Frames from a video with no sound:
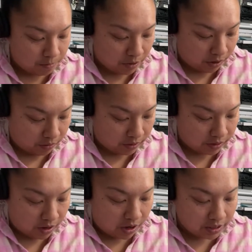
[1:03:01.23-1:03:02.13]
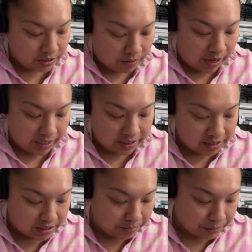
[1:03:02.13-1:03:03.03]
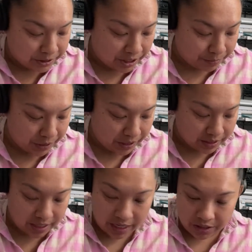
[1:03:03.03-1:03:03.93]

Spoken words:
Mark with a heart. So I like to double check because